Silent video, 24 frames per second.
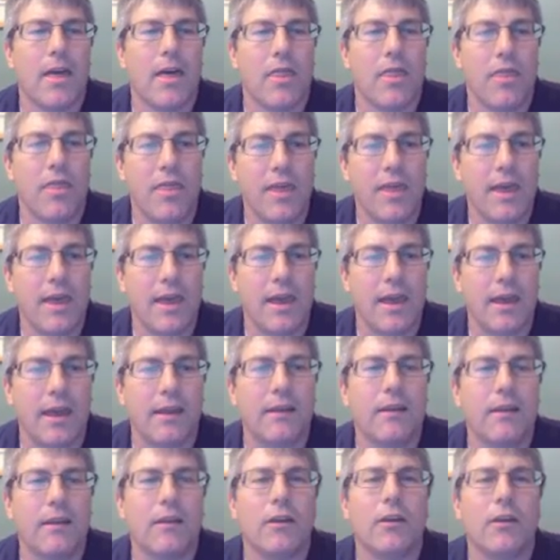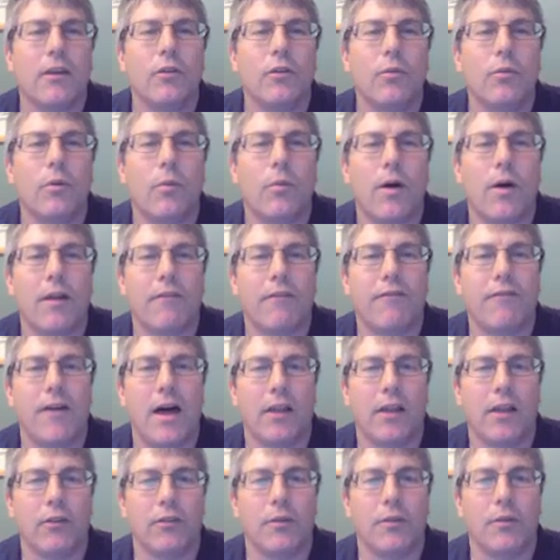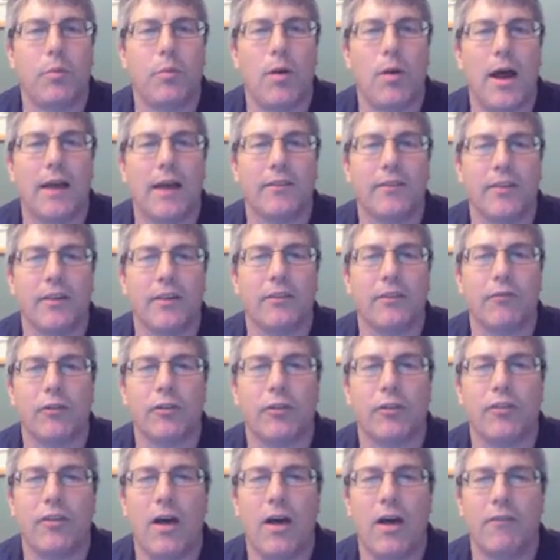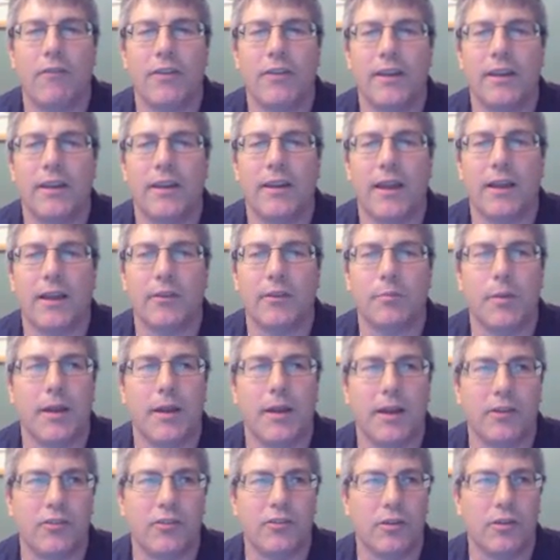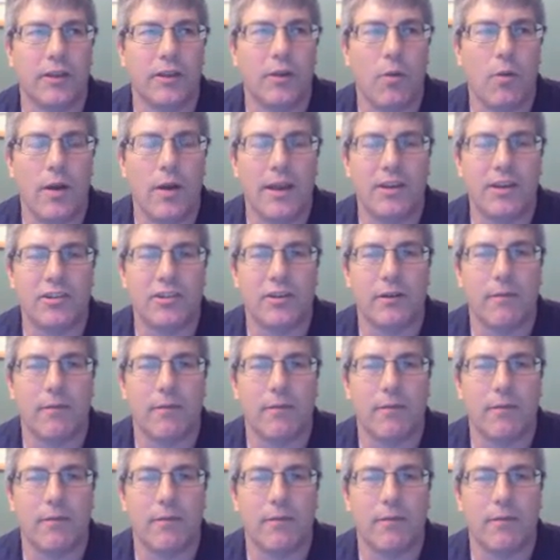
Then you will want to follow the process for solving an exponential equation.